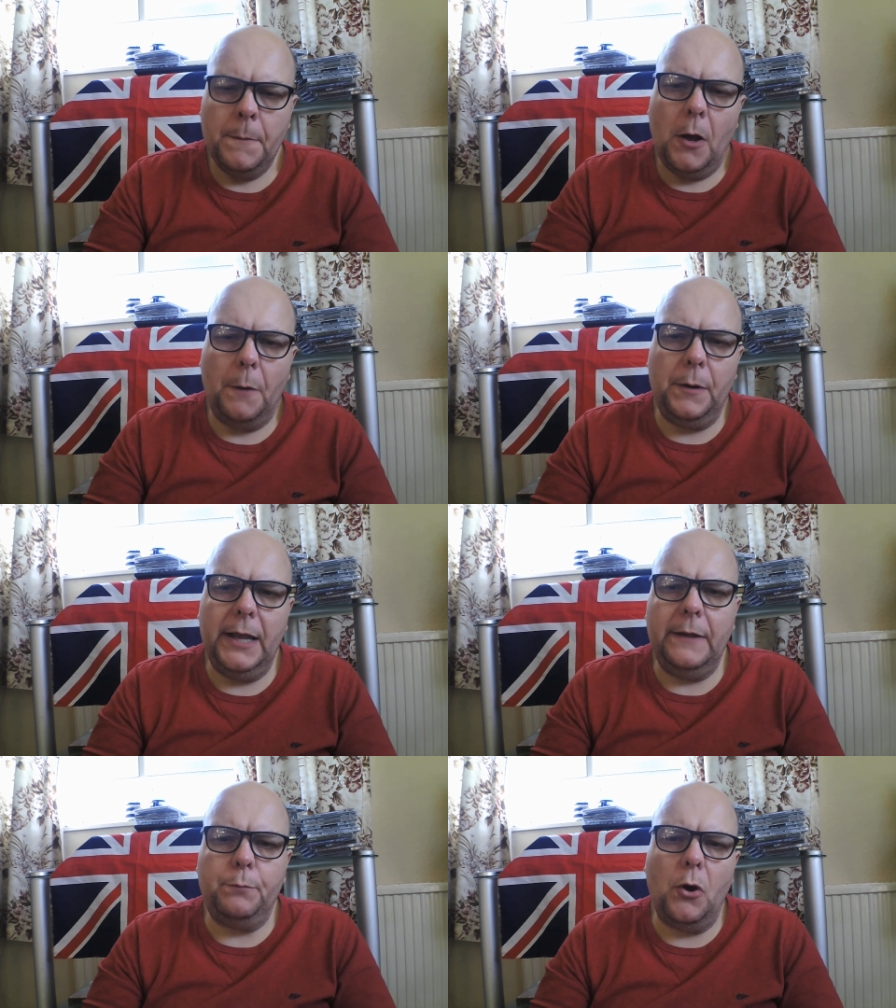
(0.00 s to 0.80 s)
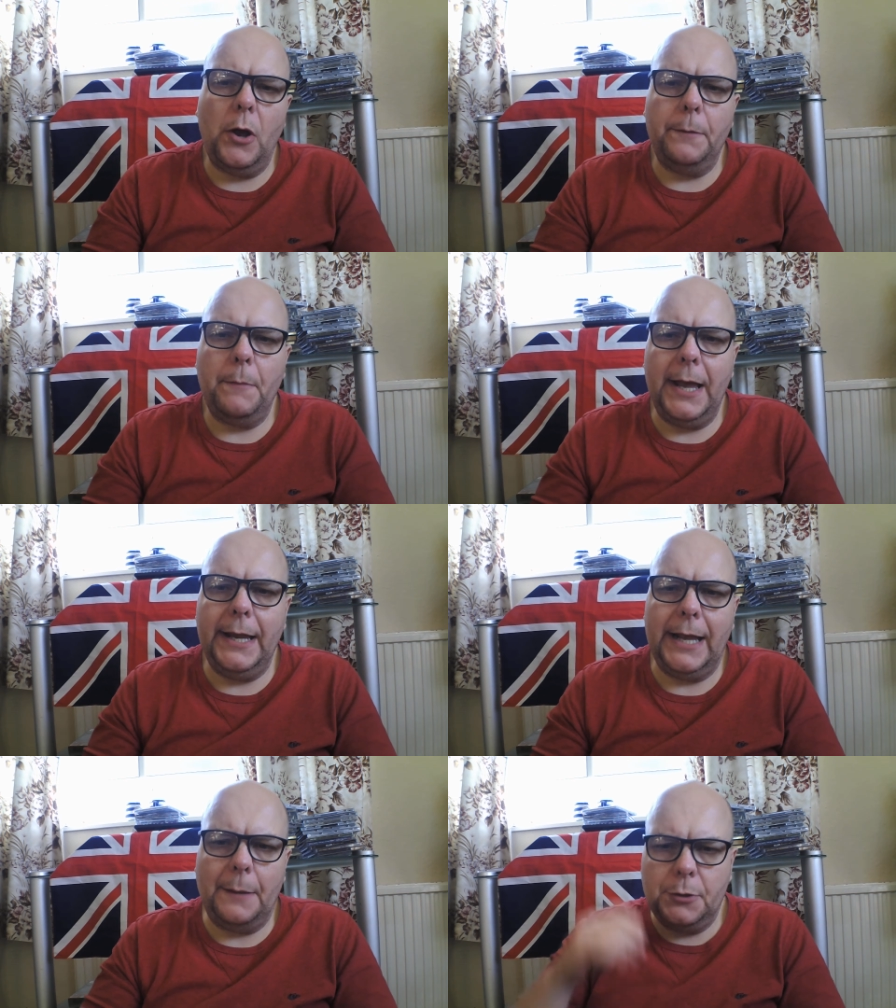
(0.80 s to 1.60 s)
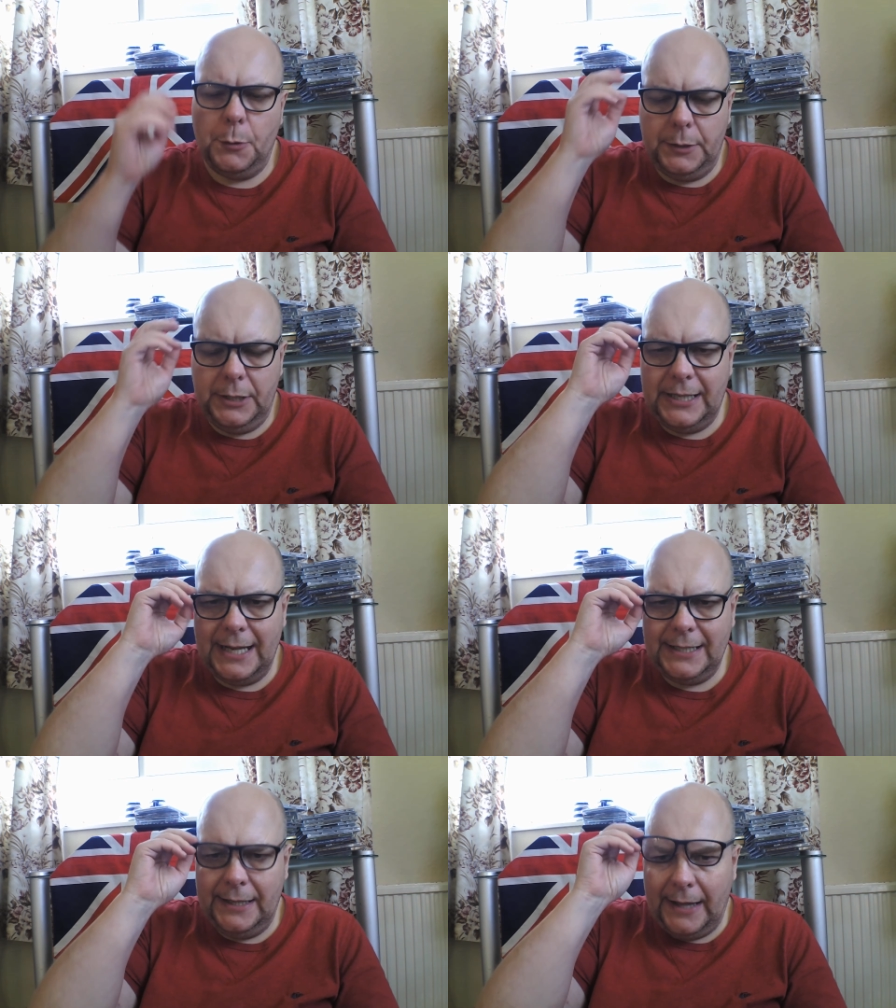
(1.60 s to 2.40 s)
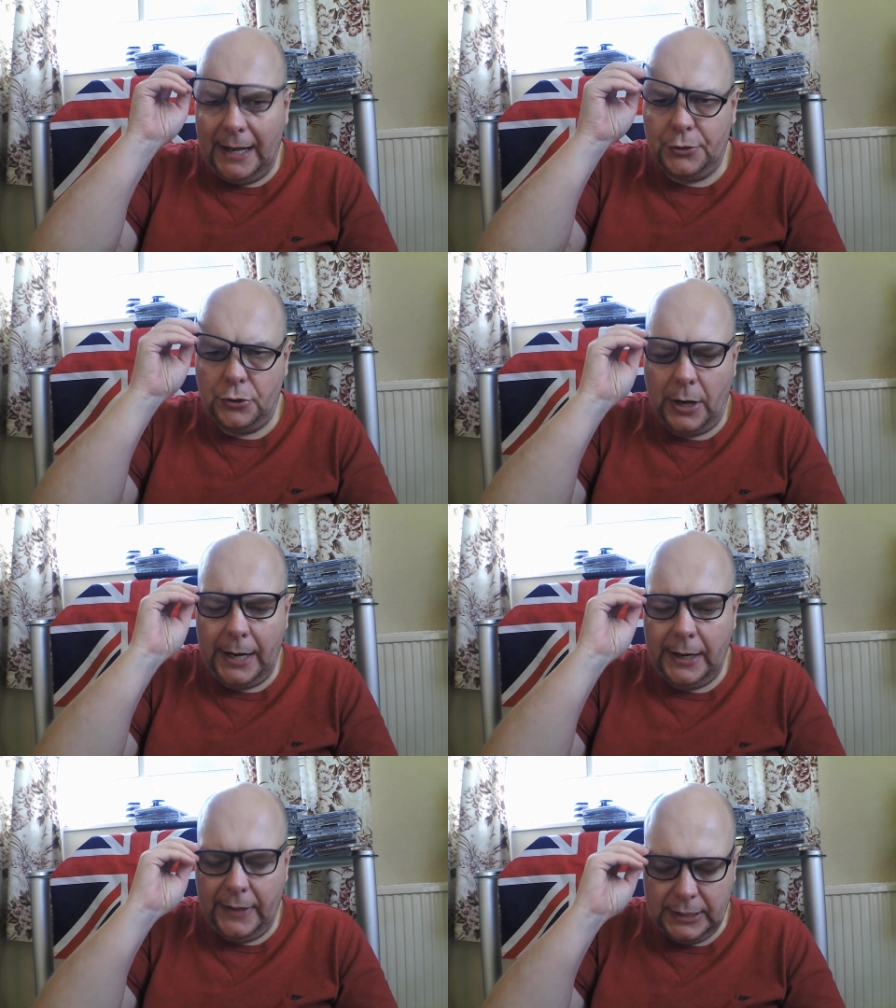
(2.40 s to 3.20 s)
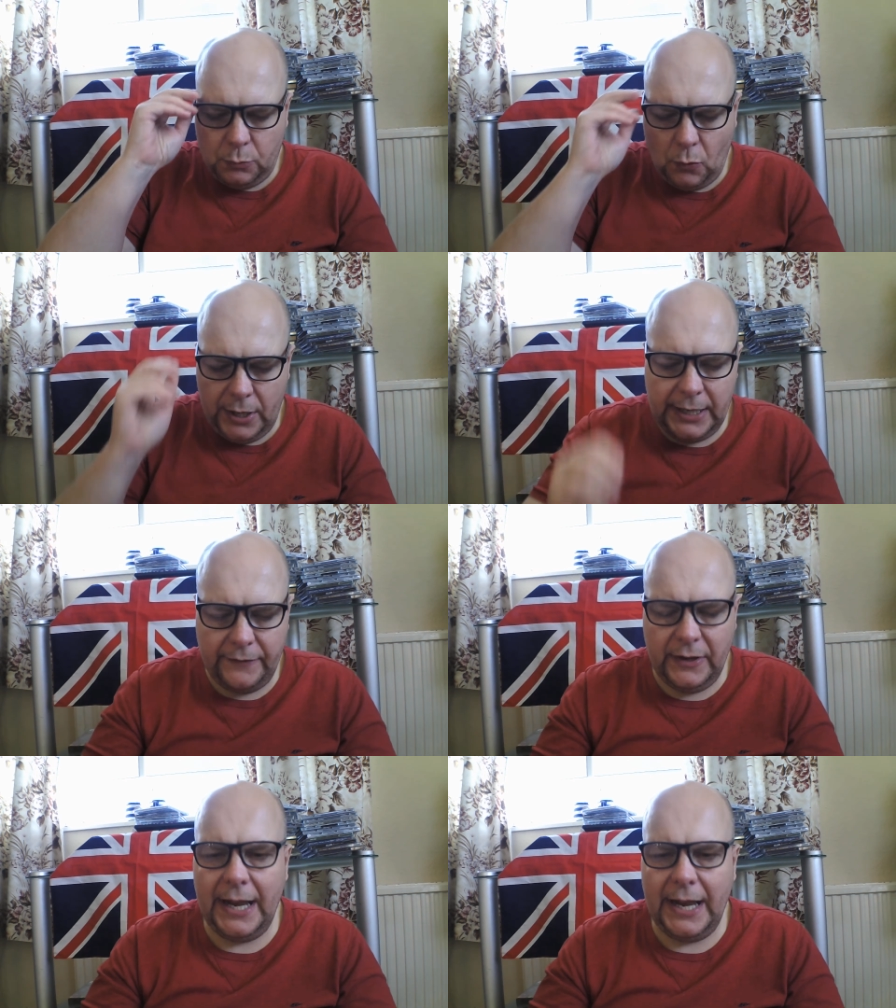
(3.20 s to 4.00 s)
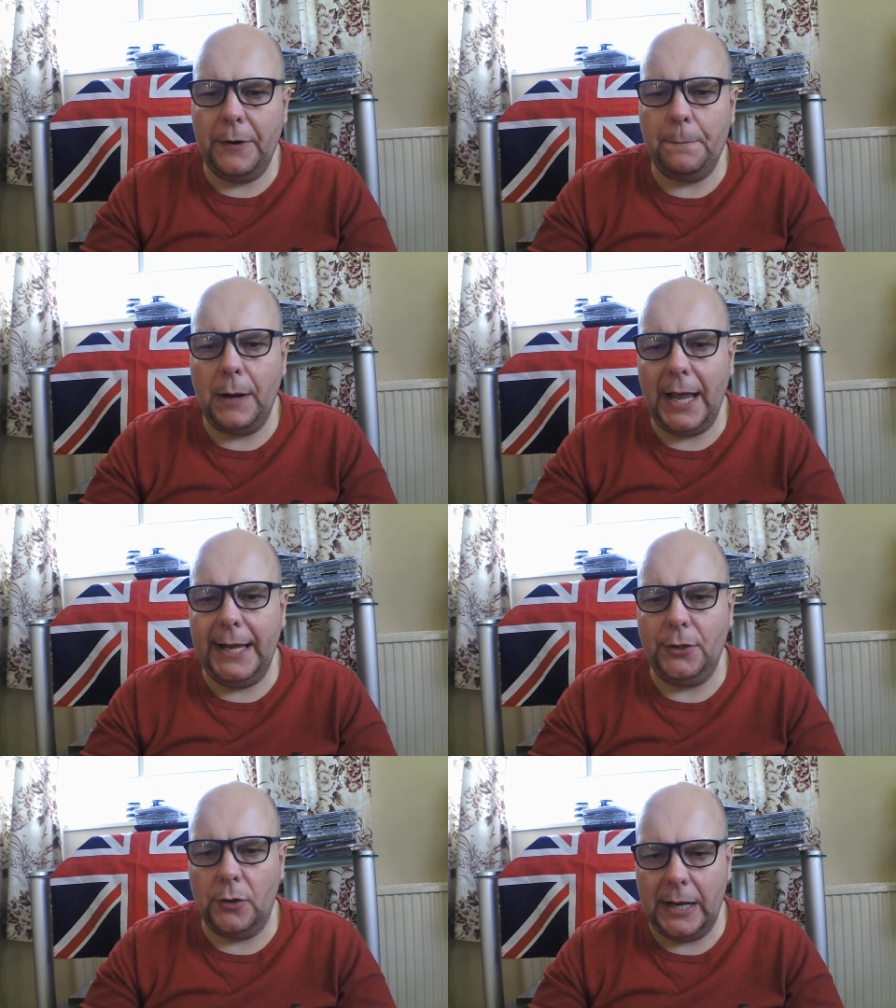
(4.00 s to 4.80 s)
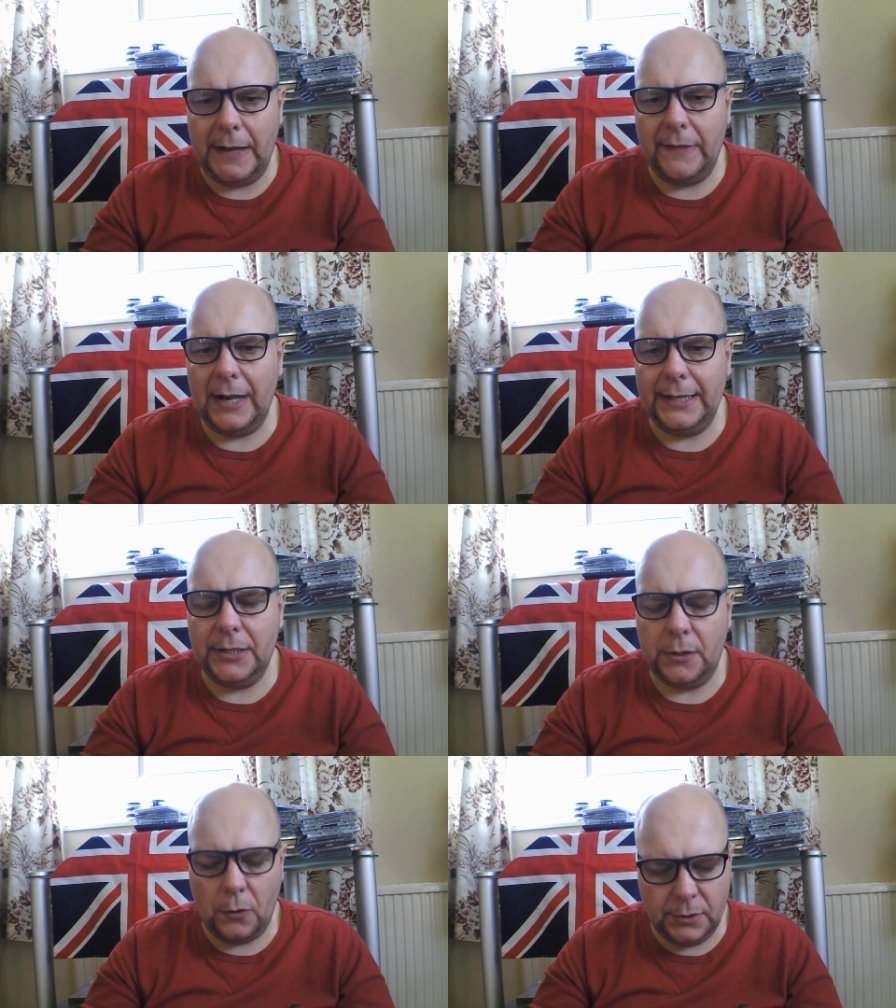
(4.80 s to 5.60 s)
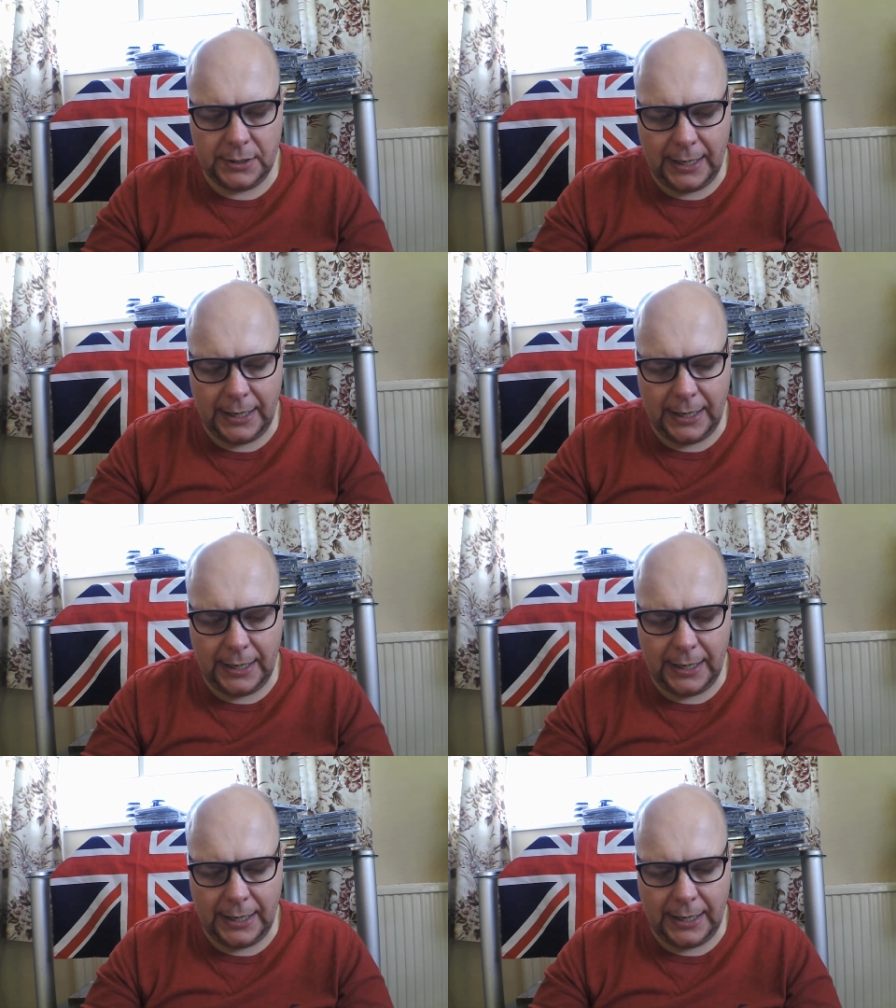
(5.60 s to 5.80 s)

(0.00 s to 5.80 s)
I believe Brian May absolutely detested that track. That's why you never hear it played on any of the later concert